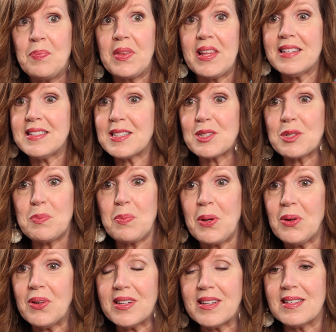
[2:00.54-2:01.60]
It's
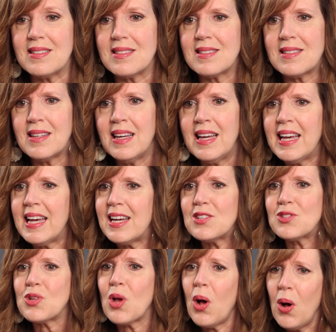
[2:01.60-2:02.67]
experienced.
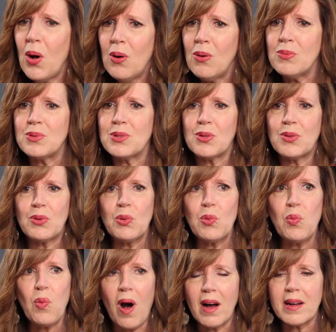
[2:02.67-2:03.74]
It's honed through
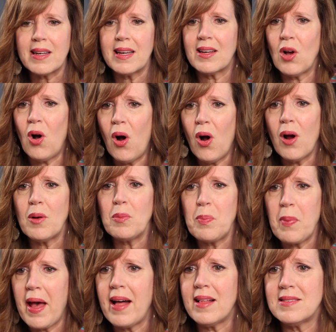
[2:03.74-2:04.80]
walking hard
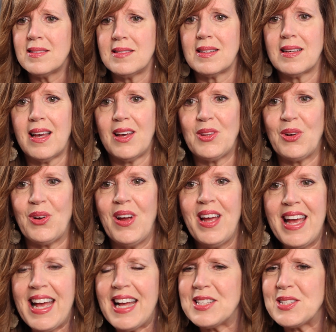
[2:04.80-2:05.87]
paths together
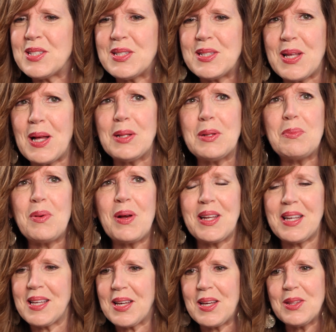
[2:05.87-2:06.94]
and
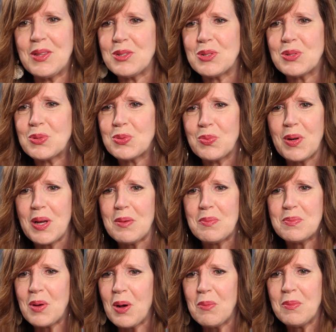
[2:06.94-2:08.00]
celebrating in the sweet
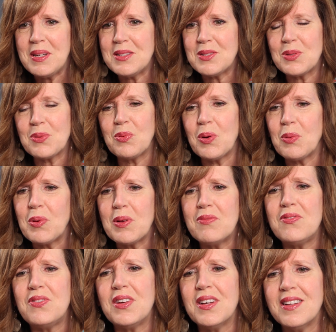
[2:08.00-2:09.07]
moments where we
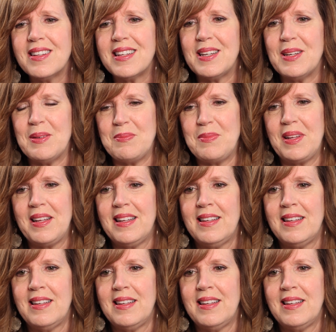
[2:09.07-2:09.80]
feel him.